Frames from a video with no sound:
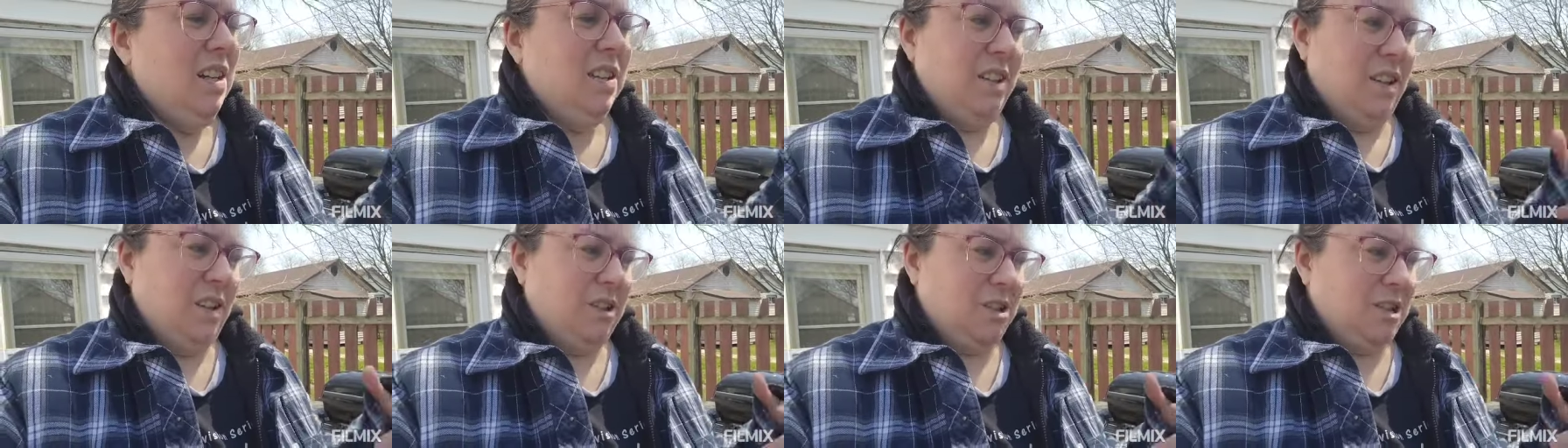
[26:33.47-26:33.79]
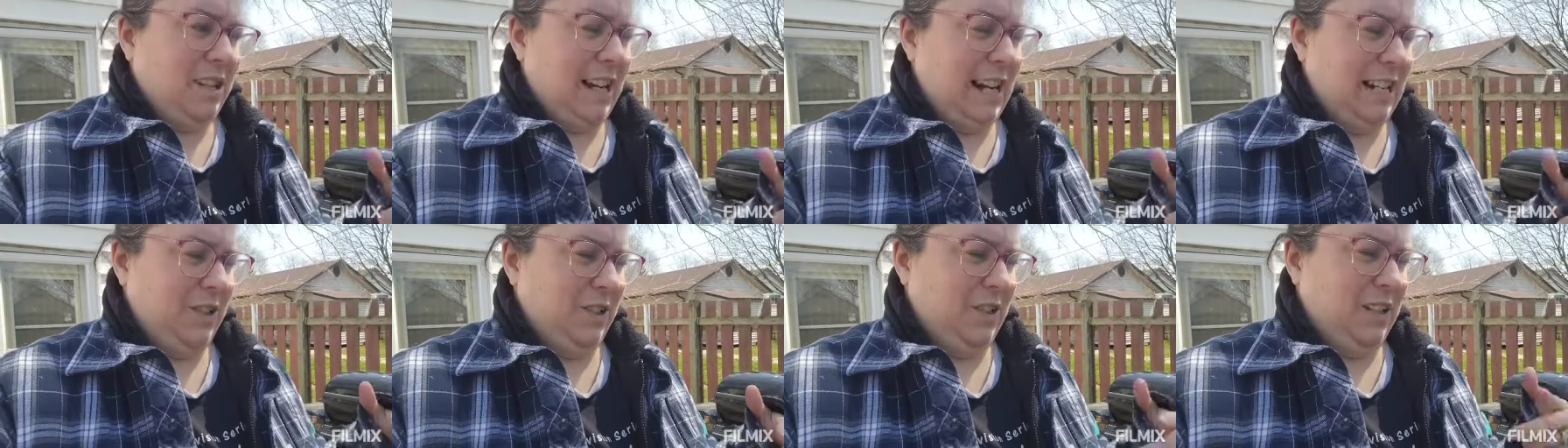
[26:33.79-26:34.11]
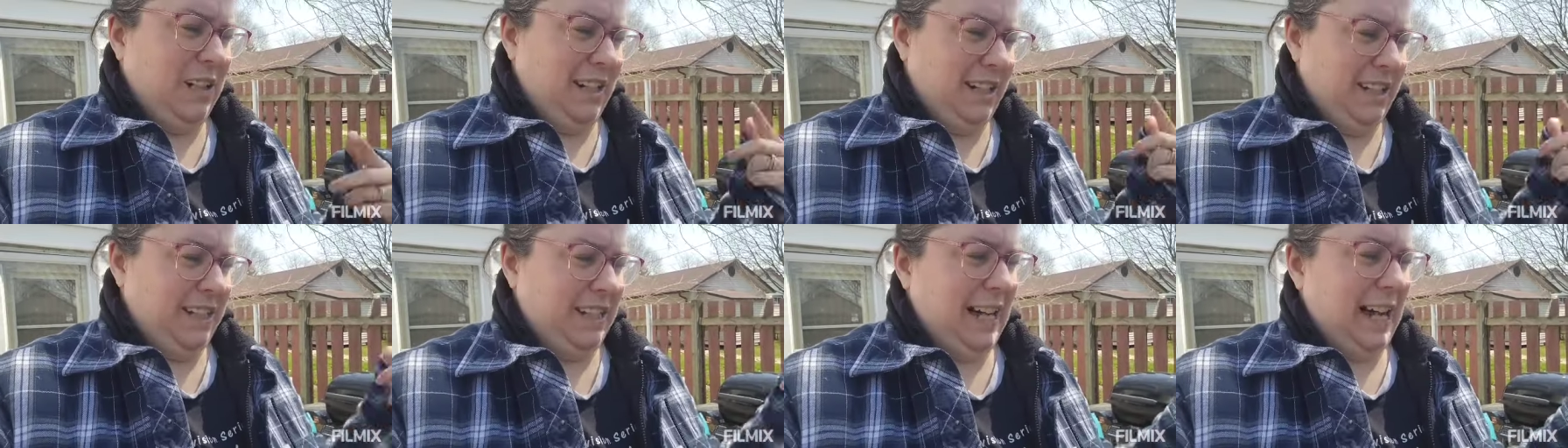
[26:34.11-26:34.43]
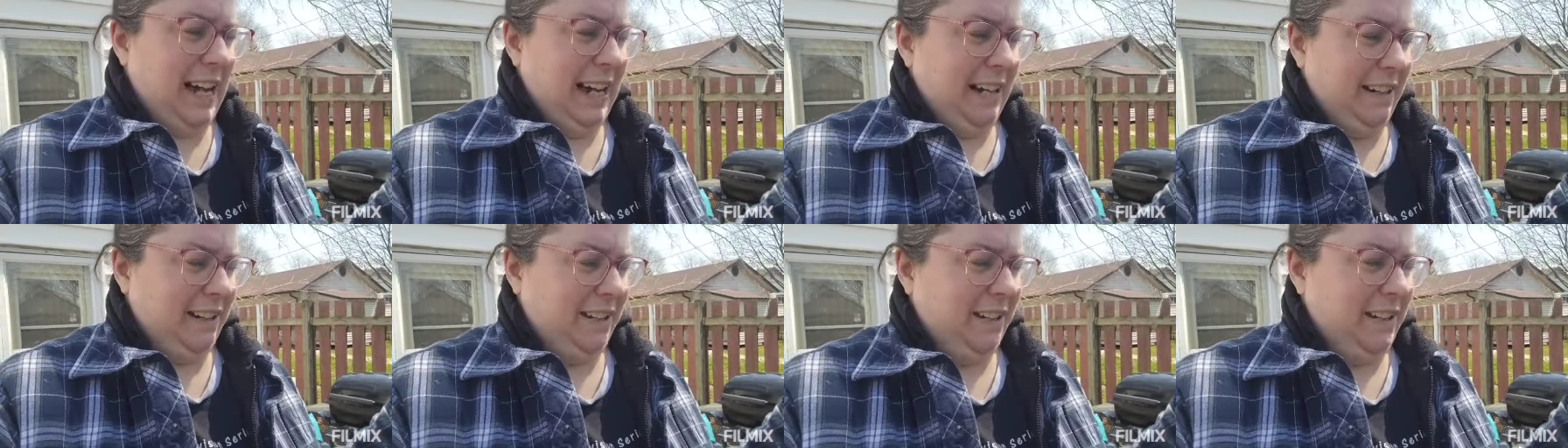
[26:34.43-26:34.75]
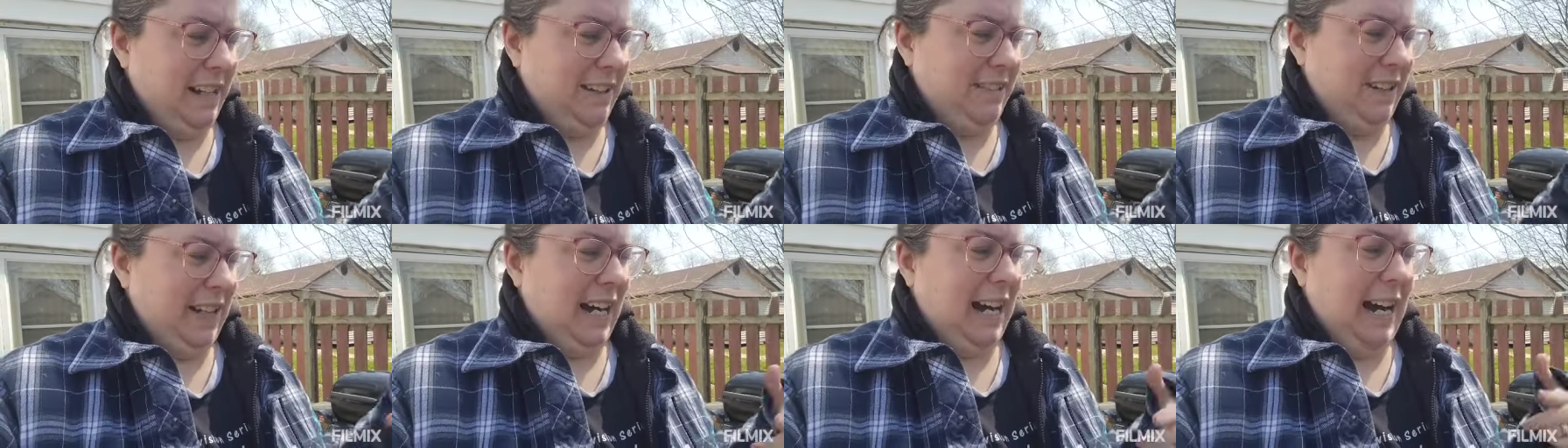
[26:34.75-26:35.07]
Usually I do it inside
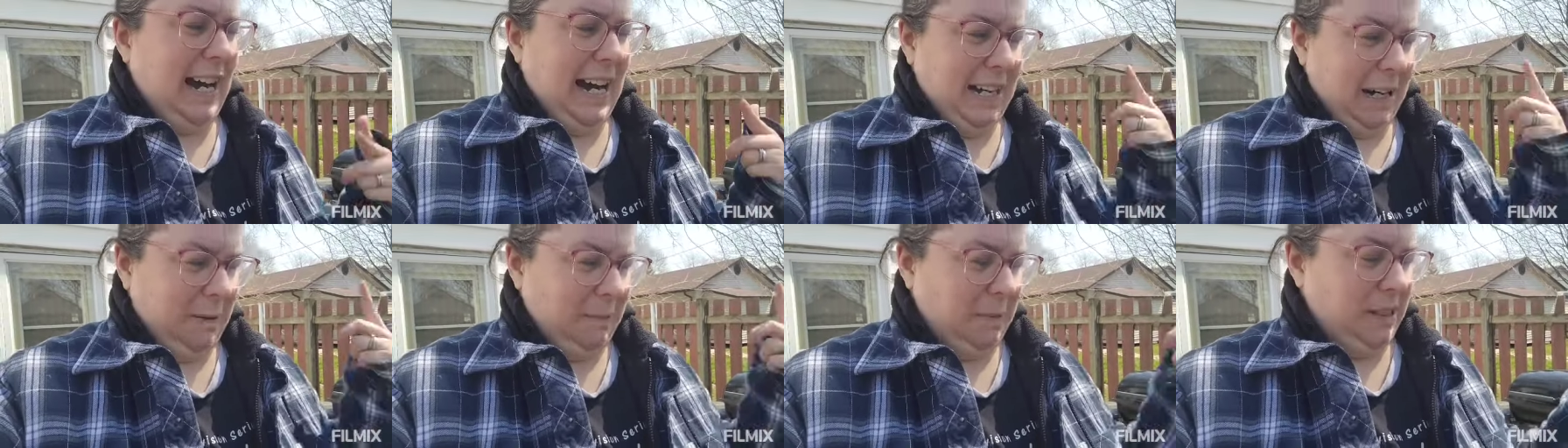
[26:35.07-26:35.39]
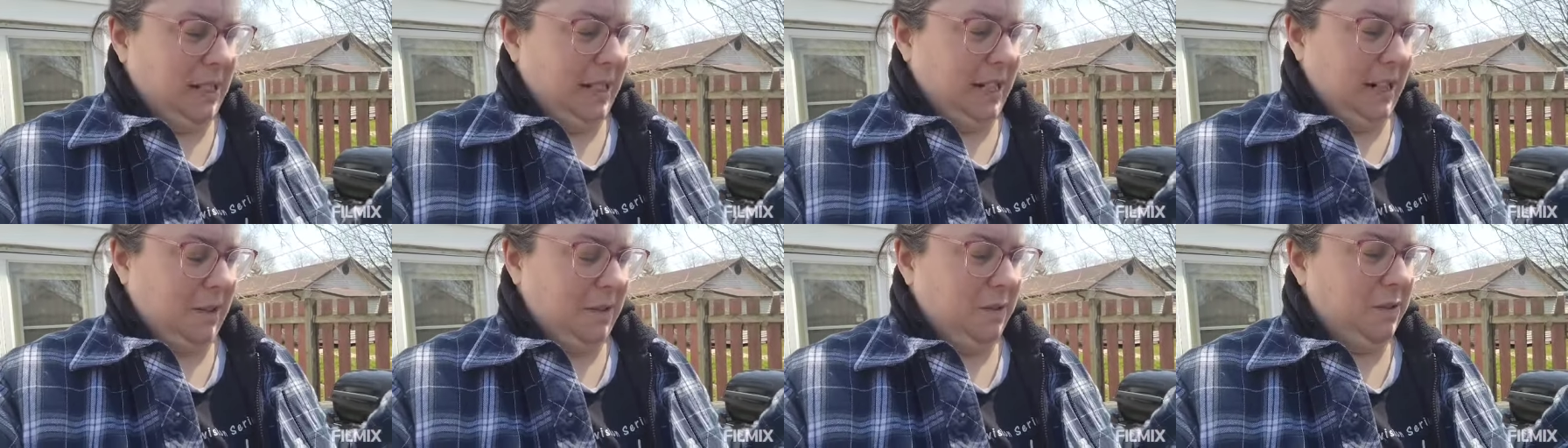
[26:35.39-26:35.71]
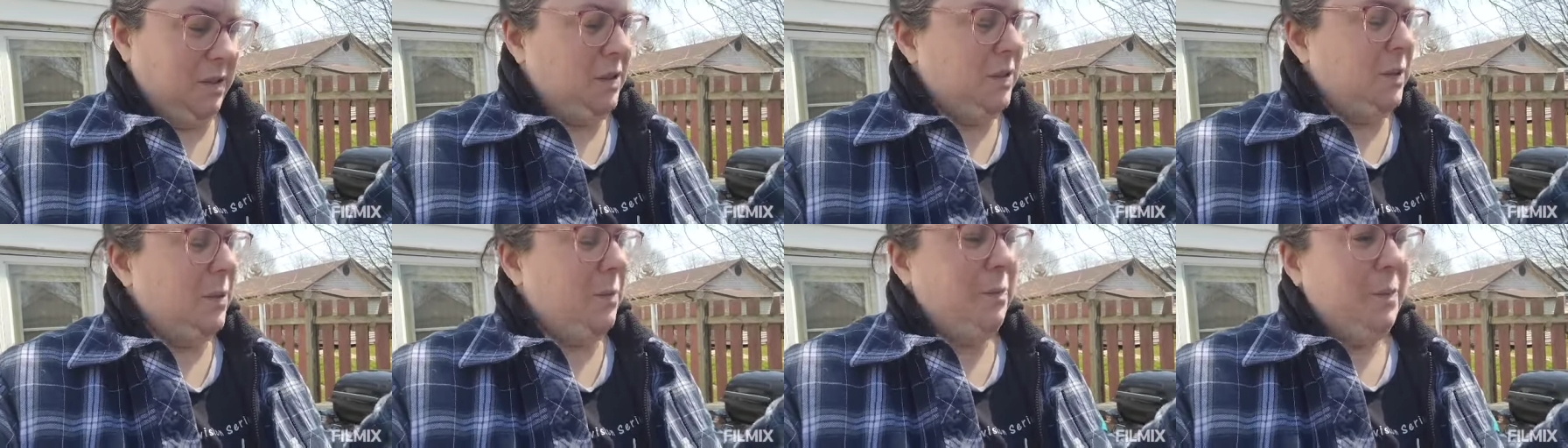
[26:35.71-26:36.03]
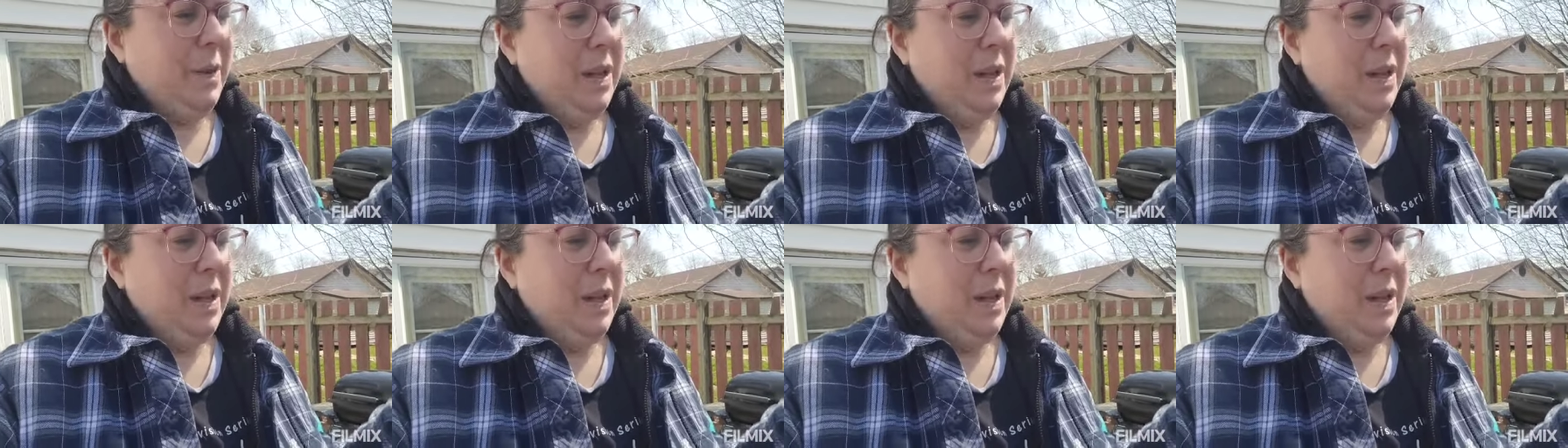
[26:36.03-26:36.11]
and they hide upstairs.